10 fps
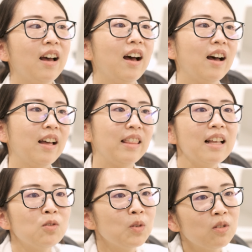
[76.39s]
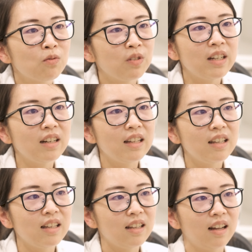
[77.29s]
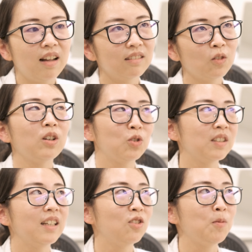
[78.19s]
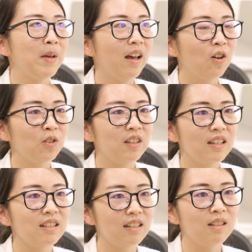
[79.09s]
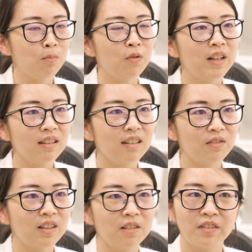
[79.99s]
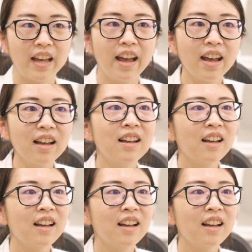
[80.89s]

And that's what really, I should say, GP health is preventive care.